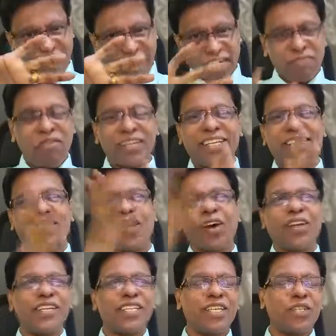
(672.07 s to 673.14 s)
convert that
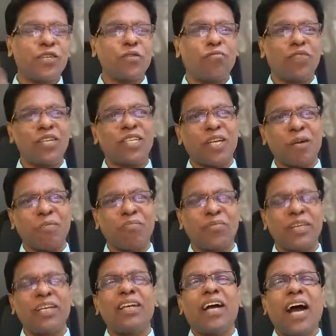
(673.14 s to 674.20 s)
knowledge into wisdom
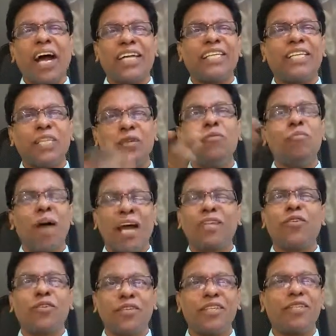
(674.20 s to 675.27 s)
and give
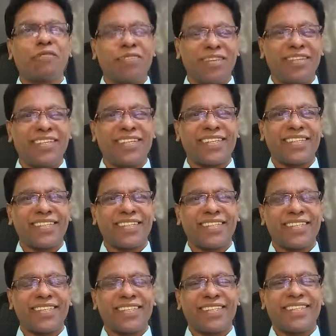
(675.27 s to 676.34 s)
back to this world.
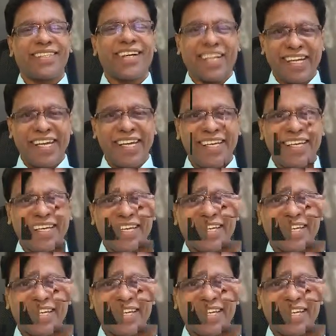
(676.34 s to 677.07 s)
Okay?